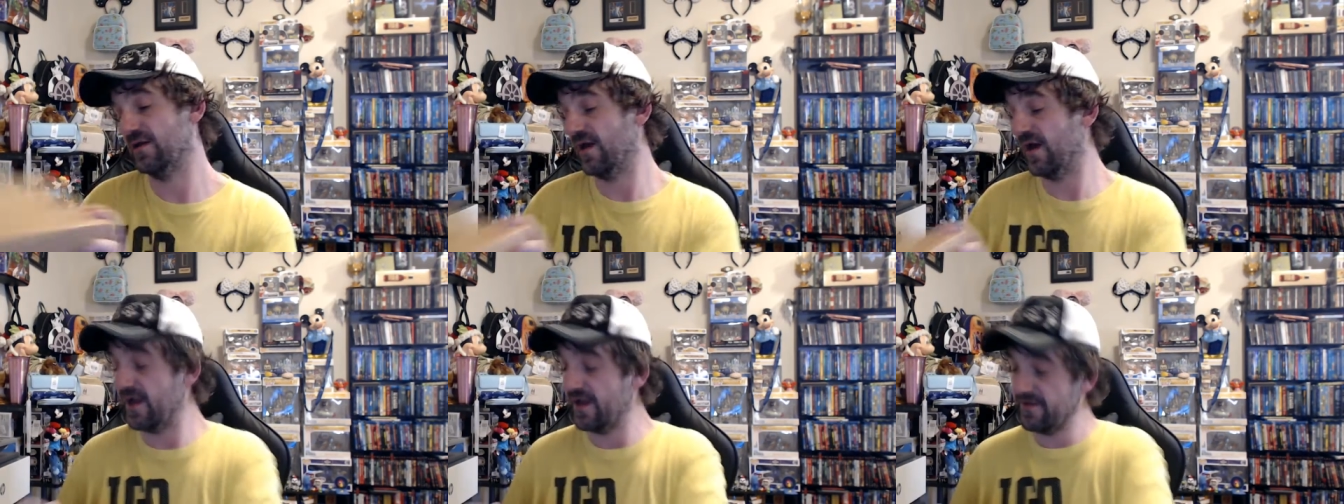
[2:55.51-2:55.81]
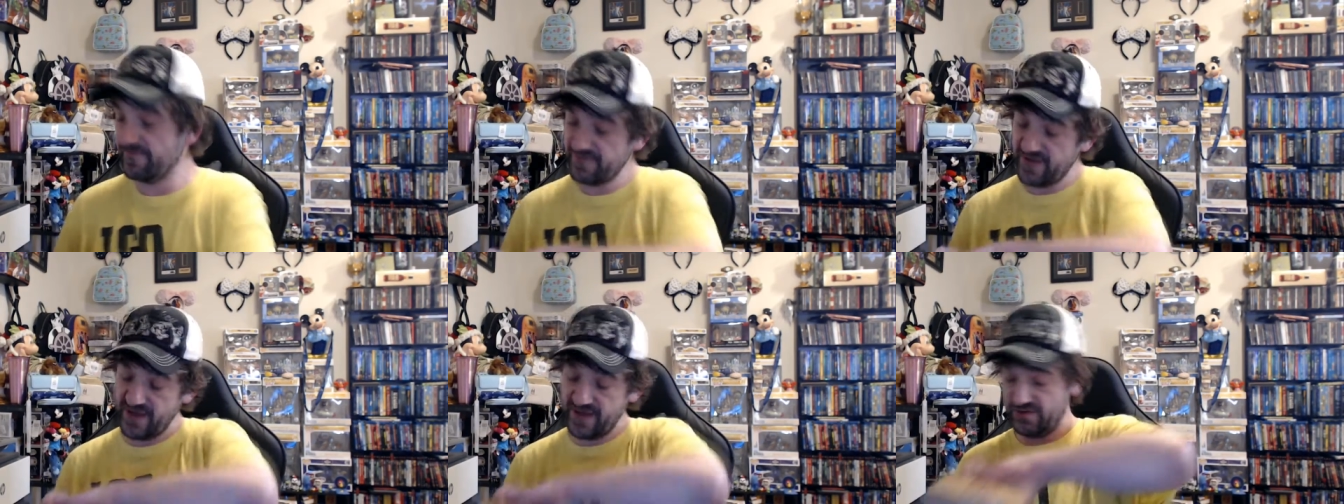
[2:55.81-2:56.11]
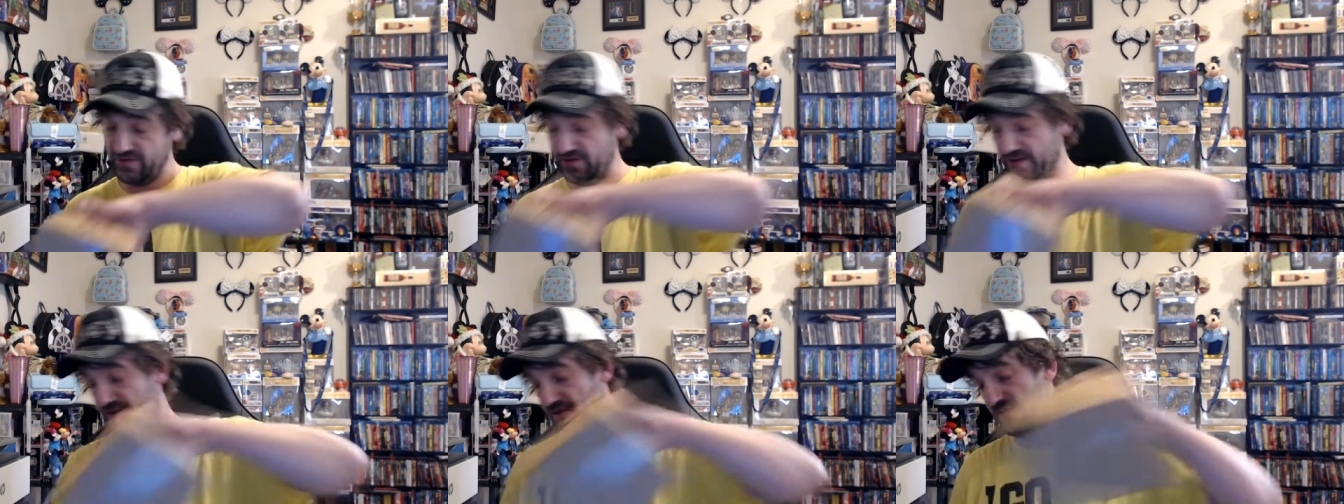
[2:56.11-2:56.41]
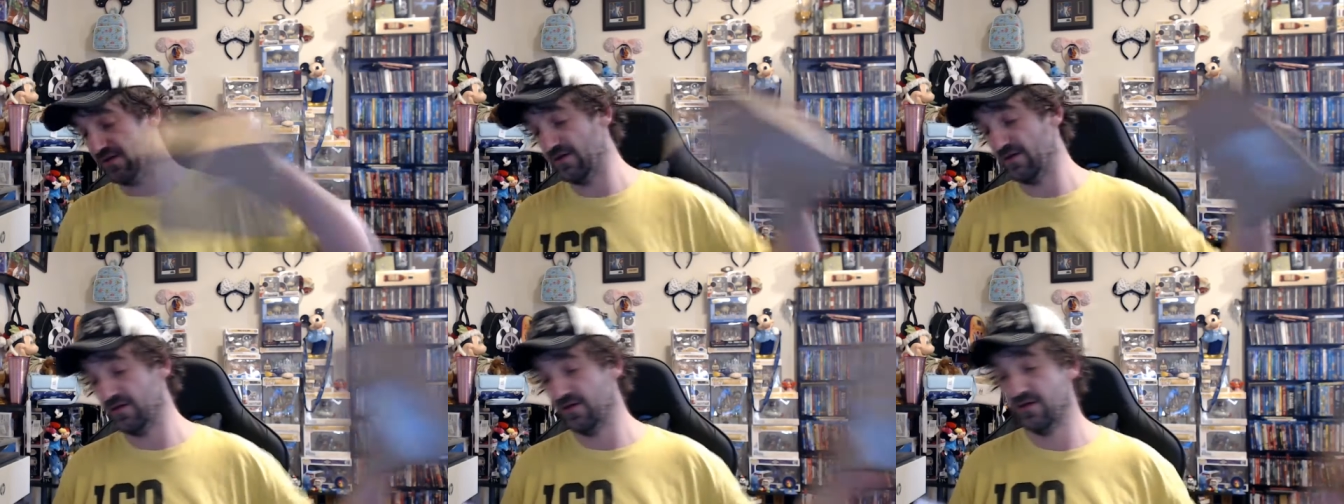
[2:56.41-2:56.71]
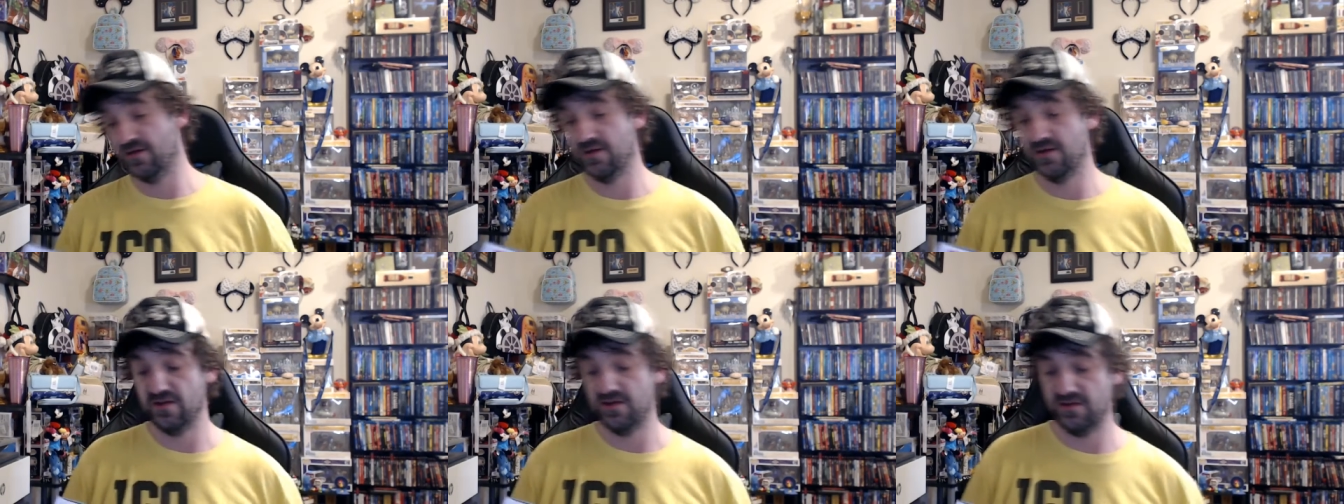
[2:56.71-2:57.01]
I've actually
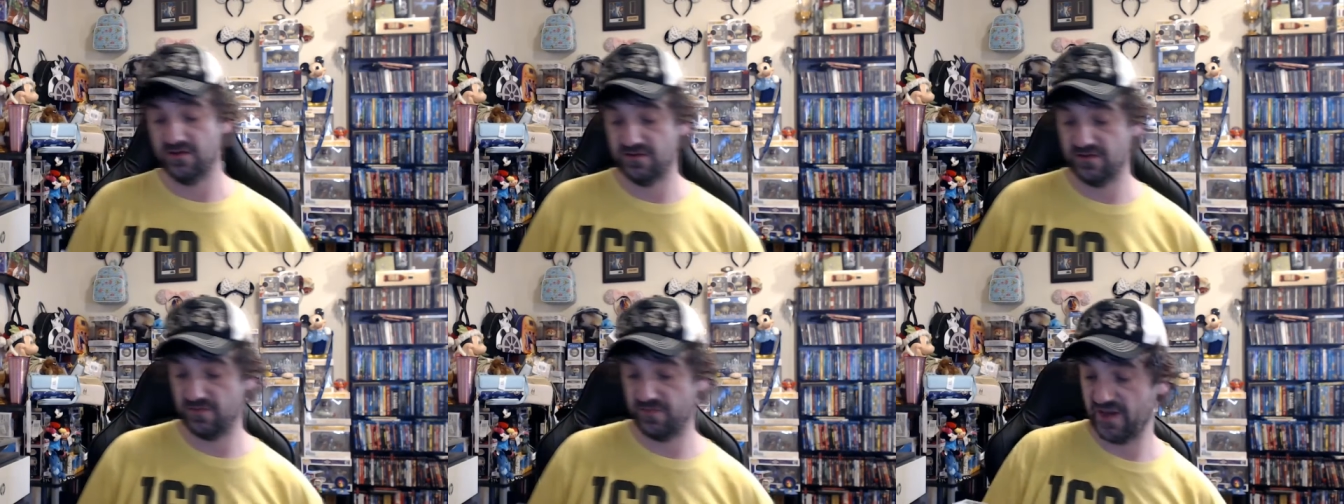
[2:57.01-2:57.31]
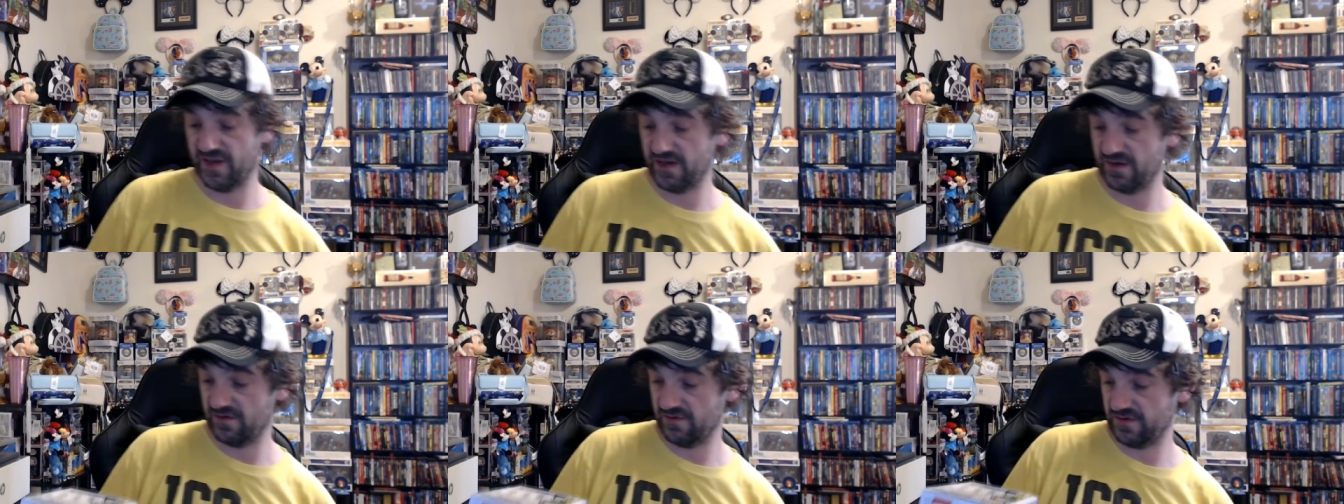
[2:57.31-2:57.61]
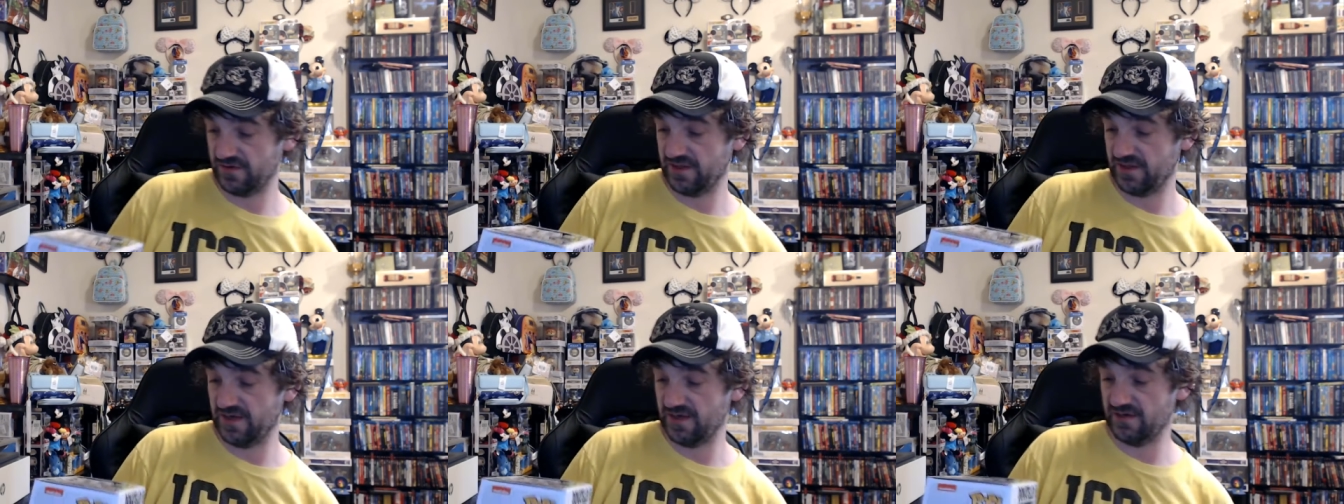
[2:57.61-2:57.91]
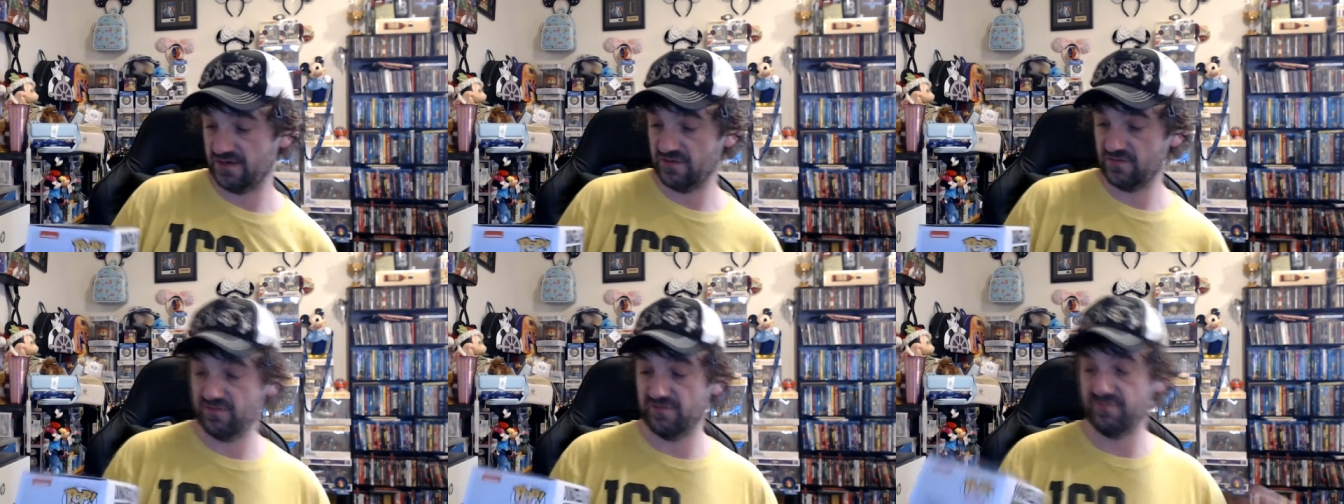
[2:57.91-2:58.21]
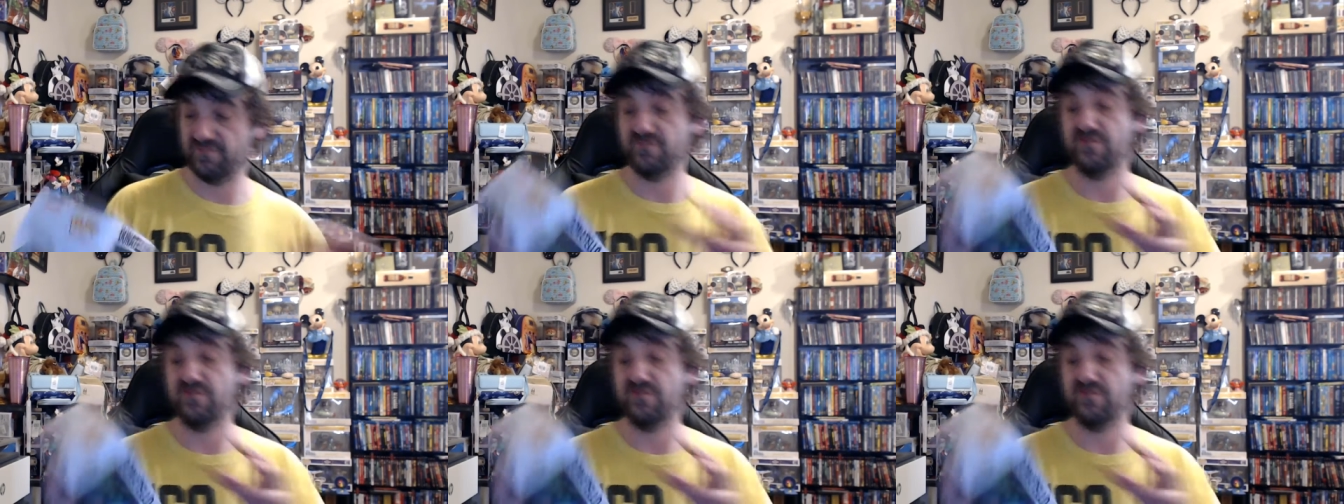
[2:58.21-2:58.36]
debated on getting this one for